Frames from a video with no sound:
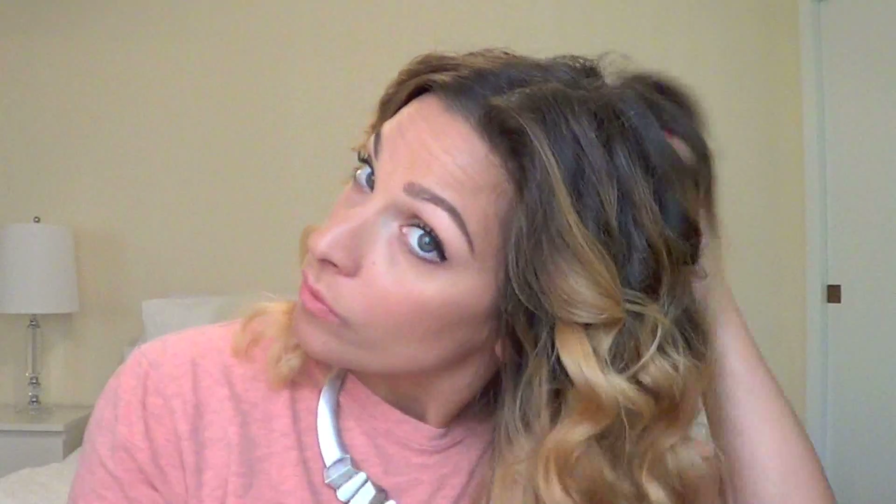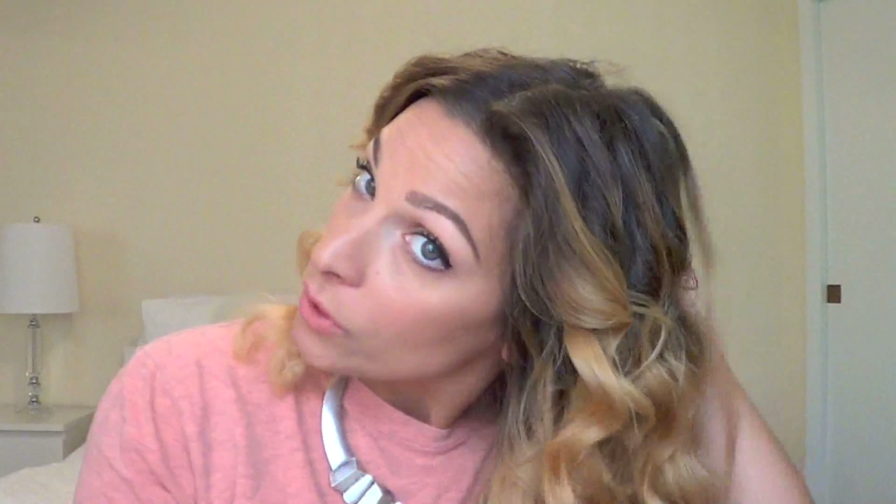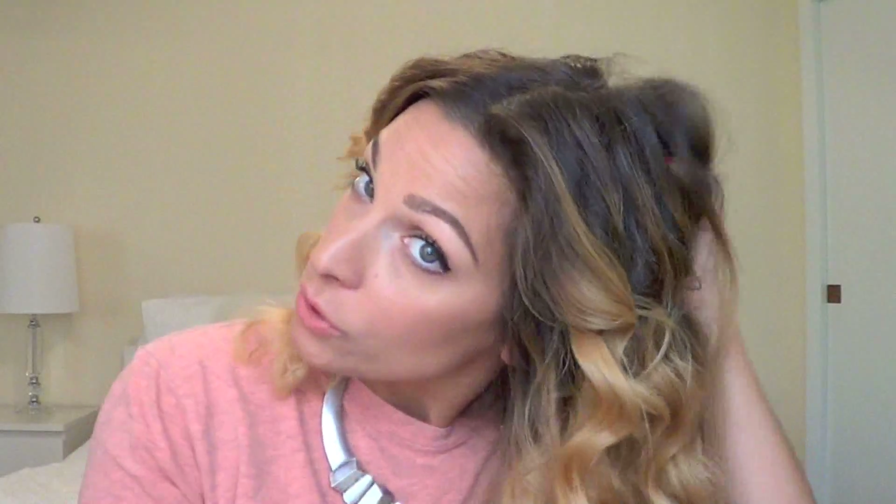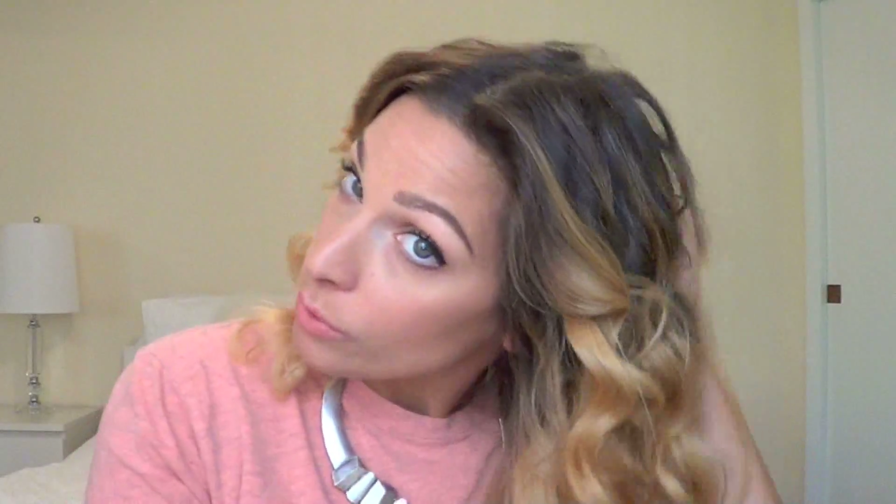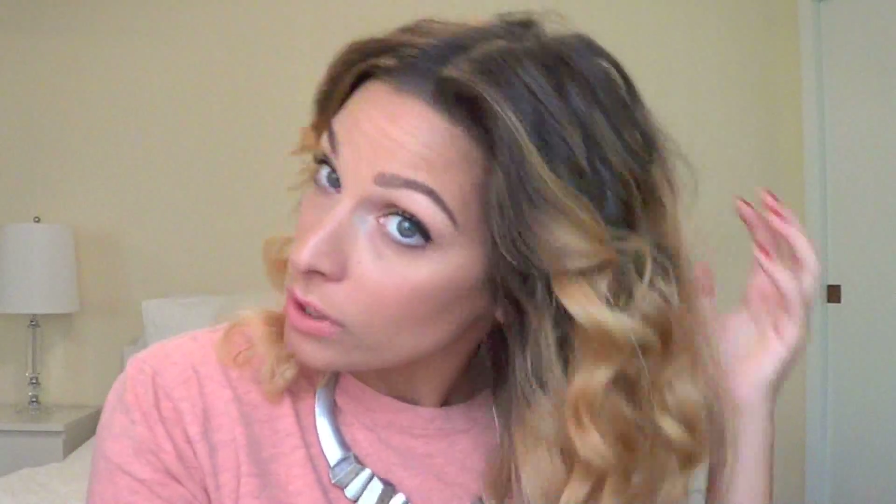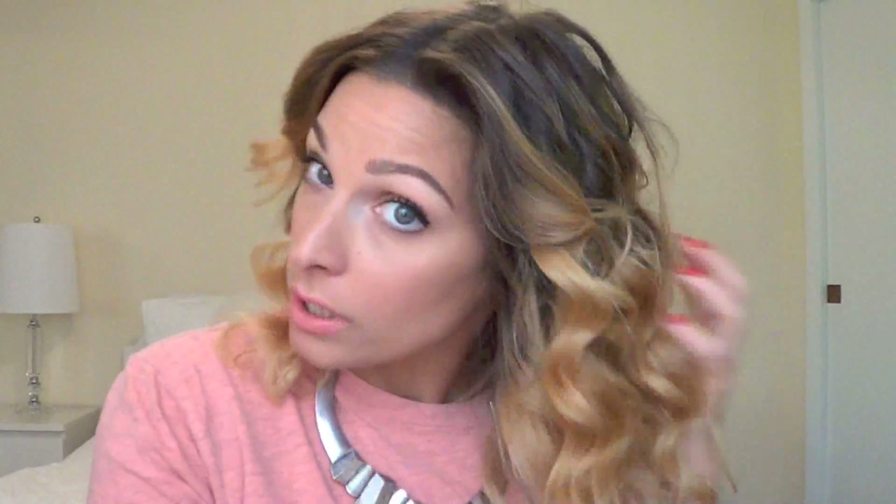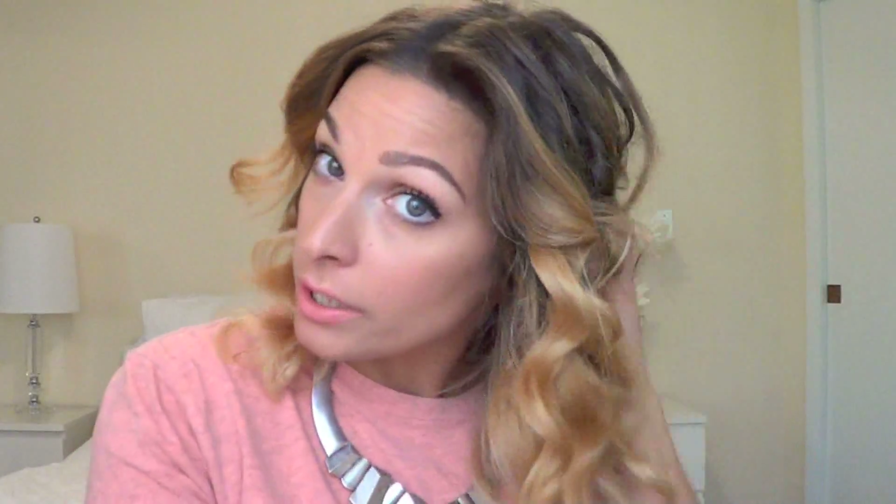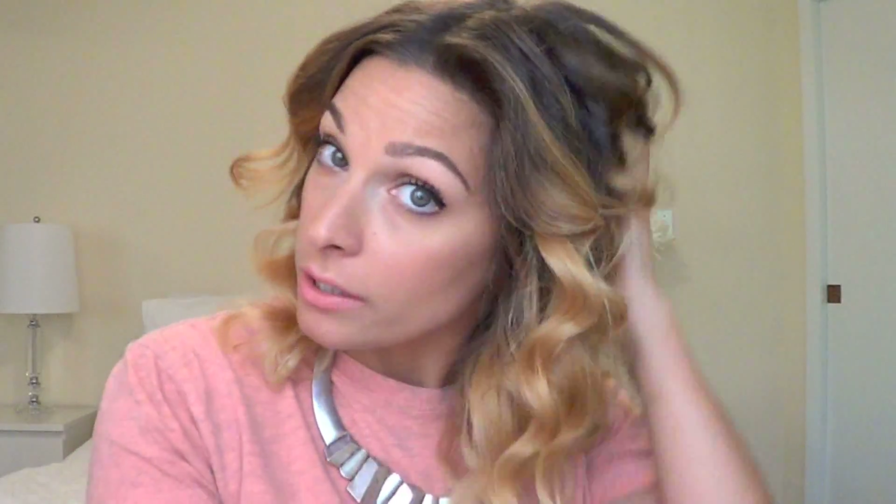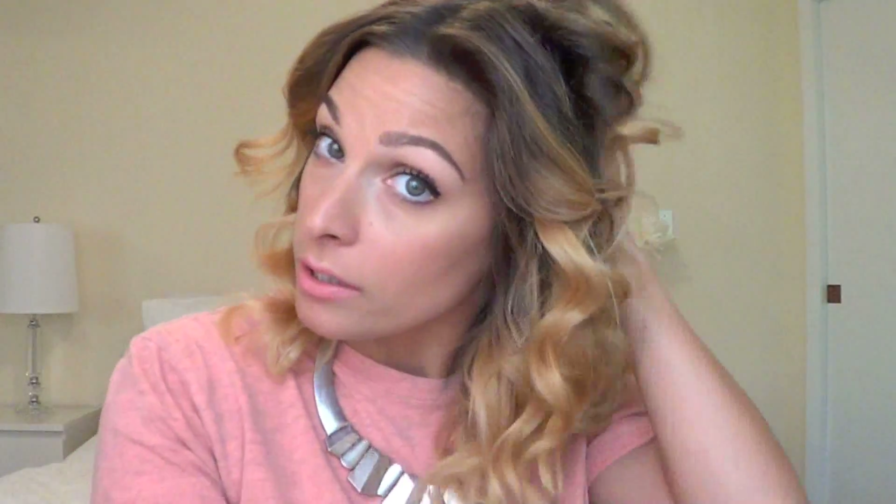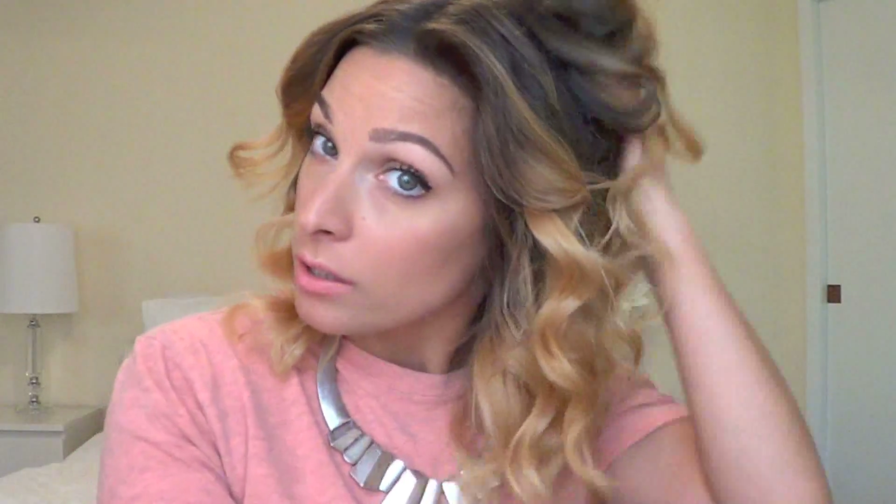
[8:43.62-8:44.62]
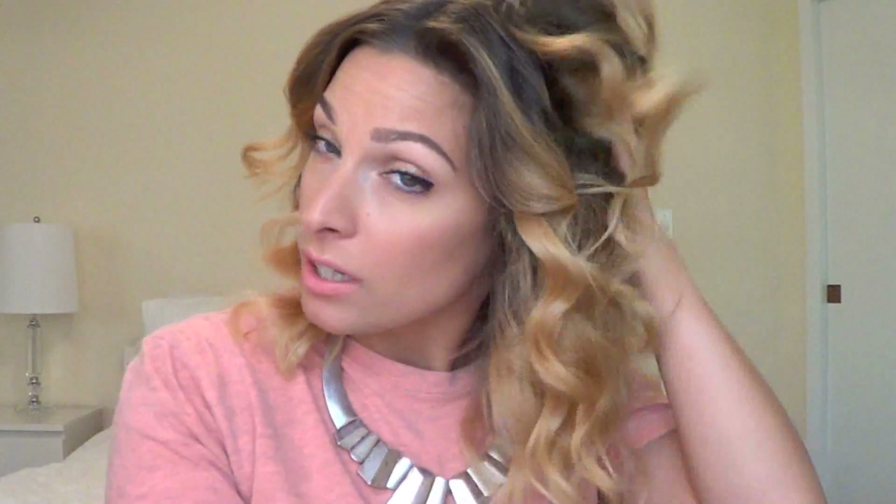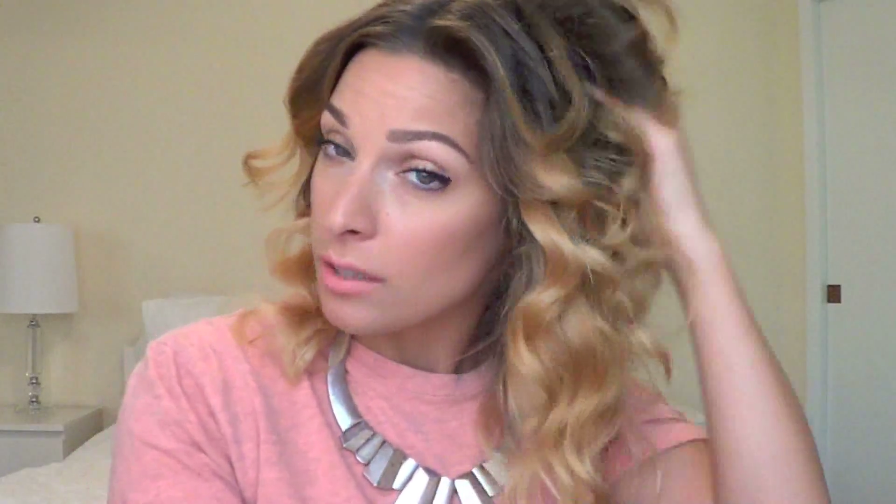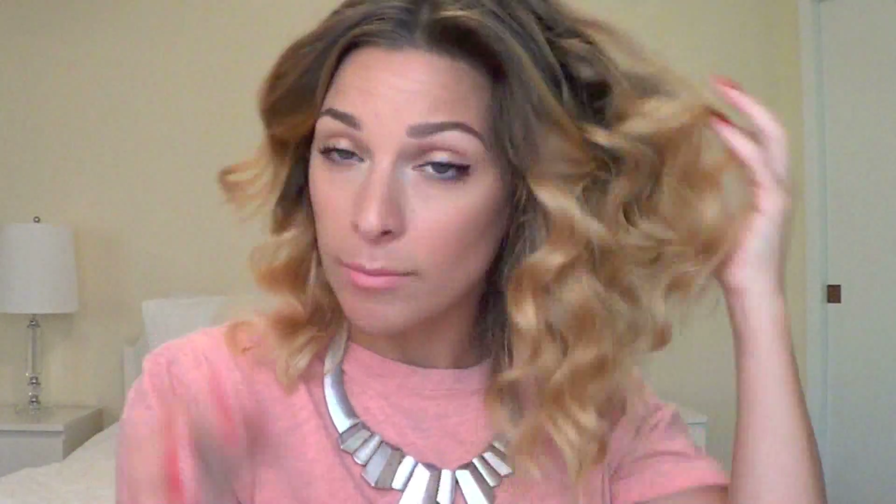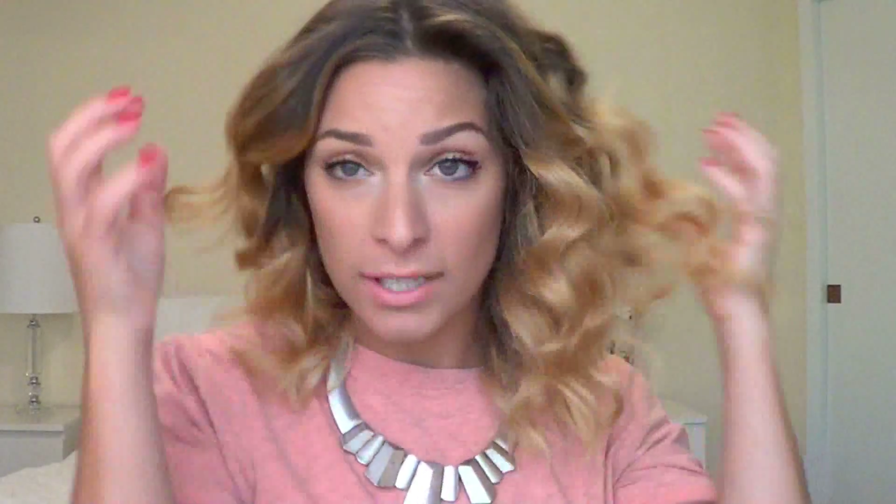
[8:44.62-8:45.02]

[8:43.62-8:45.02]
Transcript: First you want to like kind of